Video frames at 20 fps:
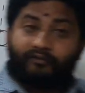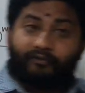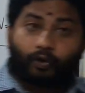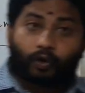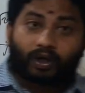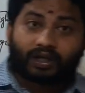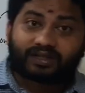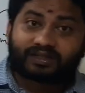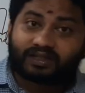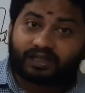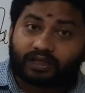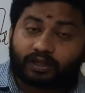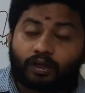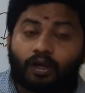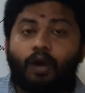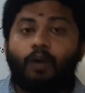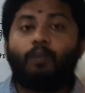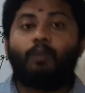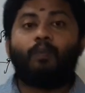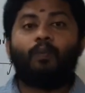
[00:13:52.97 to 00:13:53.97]

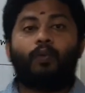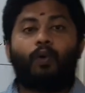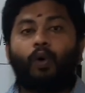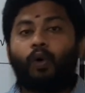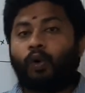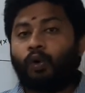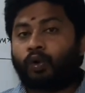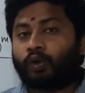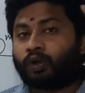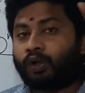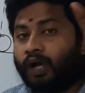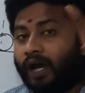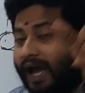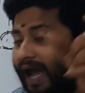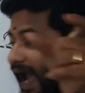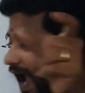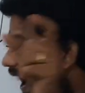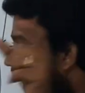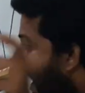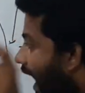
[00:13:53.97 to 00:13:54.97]
focusing more
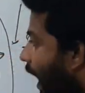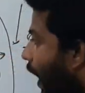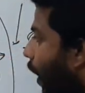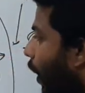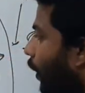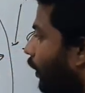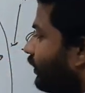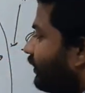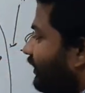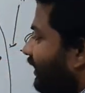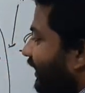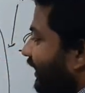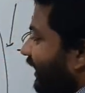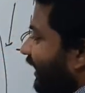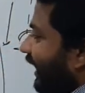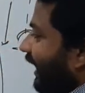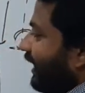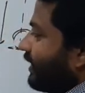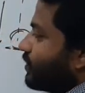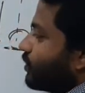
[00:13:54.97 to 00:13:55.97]
on the
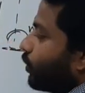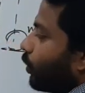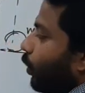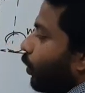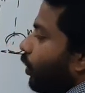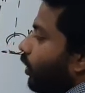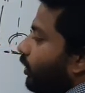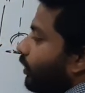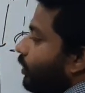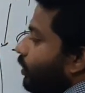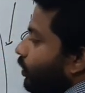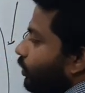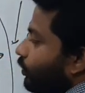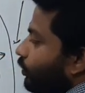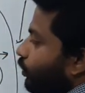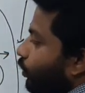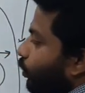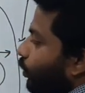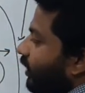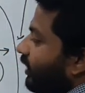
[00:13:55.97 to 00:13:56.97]
case called
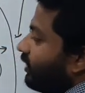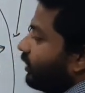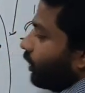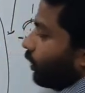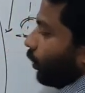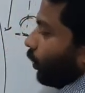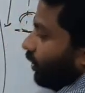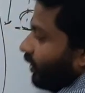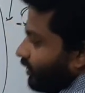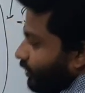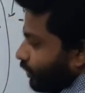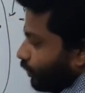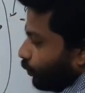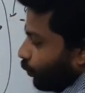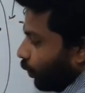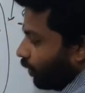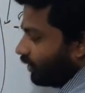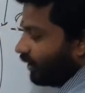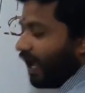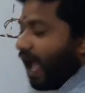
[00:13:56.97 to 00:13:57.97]
during the
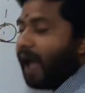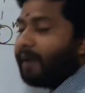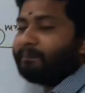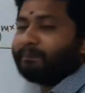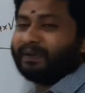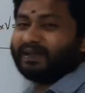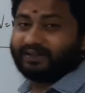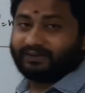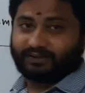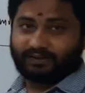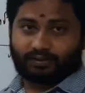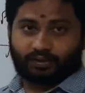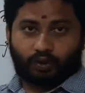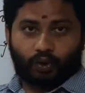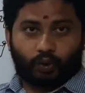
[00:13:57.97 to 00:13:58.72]
collision what happens.